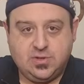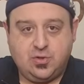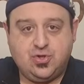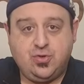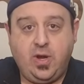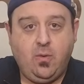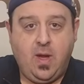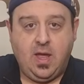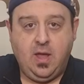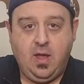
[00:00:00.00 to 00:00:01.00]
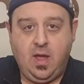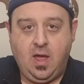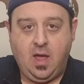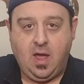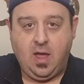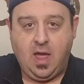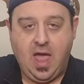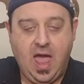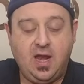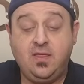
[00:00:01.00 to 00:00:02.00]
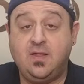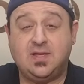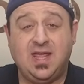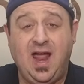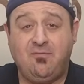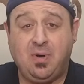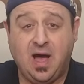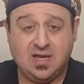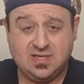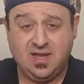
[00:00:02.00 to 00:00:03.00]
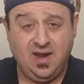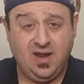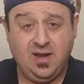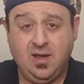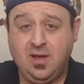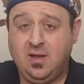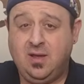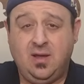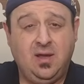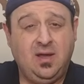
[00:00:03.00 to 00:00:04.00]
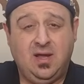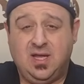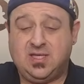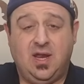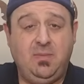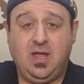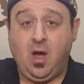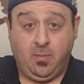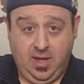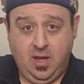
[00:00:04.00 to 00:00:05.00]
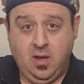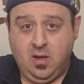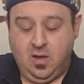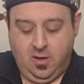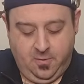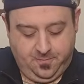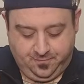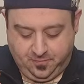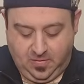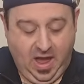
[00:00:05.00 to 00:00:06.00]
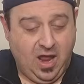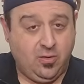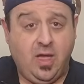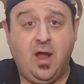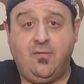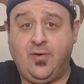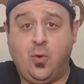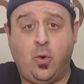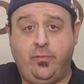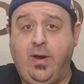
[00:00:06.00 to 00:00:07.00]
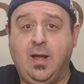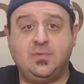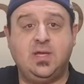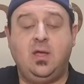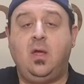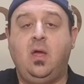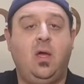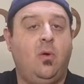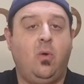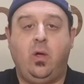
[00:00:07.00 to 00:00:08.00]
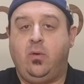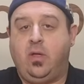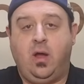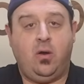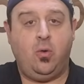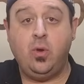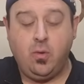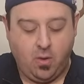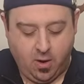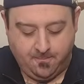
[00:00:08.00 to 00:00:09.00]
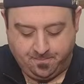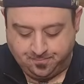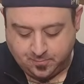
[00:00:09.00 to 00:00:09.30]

So straight away, anything that's going to have pasta in it is going to be gummy. I don't care if you're Gordon Ramsay, or I don't care who you are.